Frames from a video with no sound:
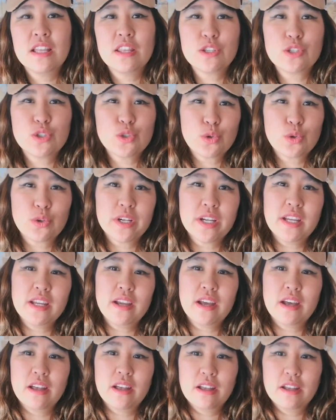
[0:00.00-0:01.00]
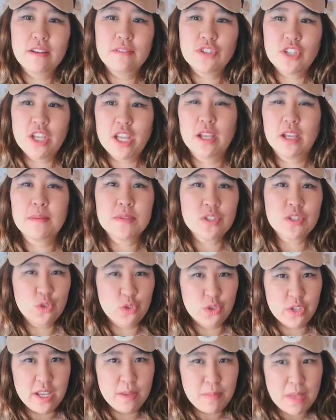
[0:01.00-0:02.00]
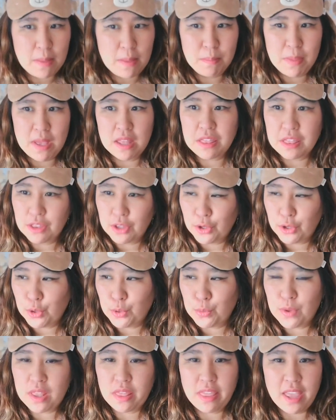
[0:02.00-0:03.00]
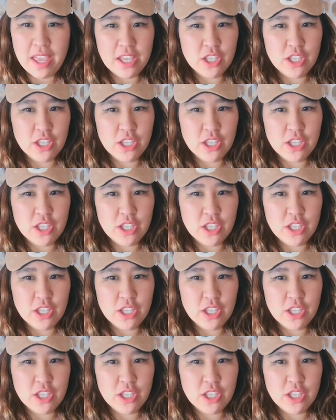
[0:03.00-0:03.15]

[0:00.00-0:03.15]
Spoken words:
the story of Jacob's dream at Bethel with